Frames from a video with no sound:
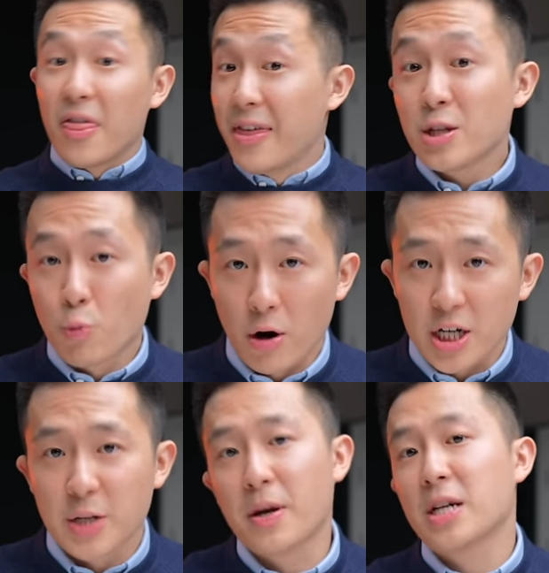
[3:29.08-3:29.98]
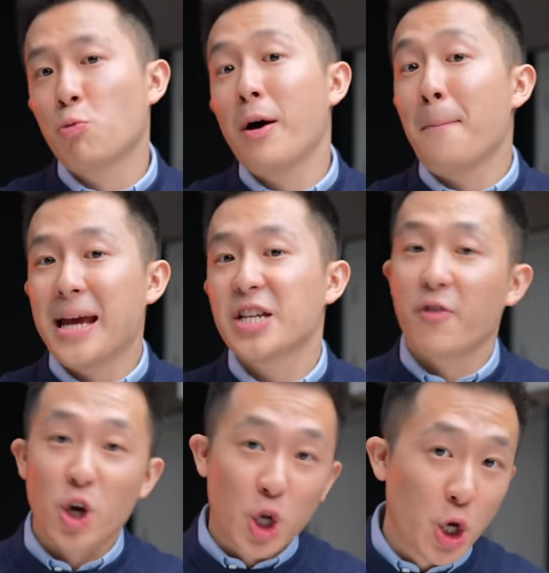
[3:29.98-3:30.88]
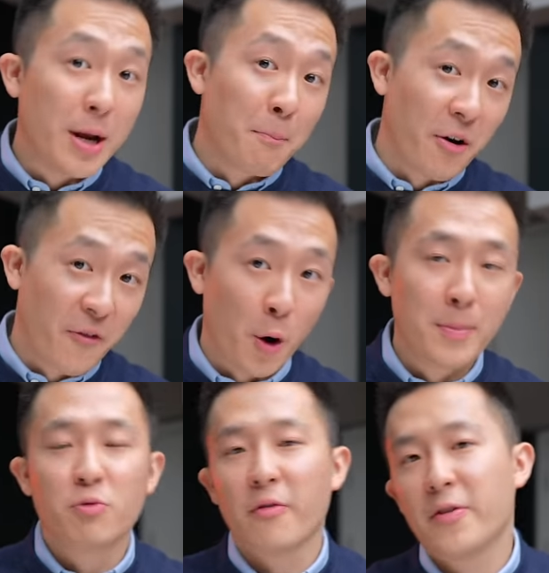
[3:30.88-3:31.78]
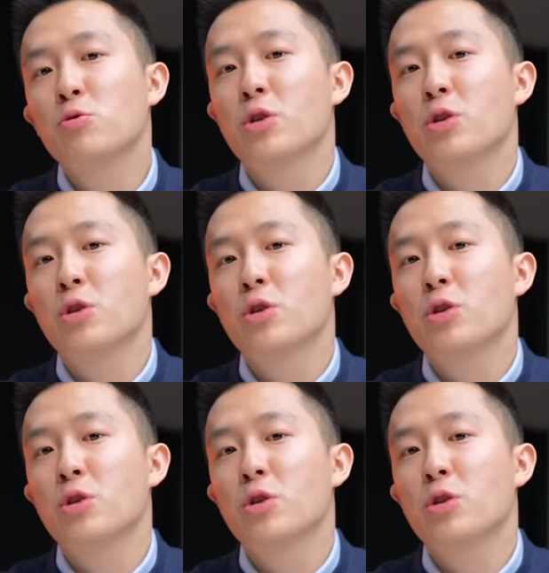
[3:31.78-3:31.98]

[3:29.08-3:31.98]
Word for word: This works because what makes for a good performance review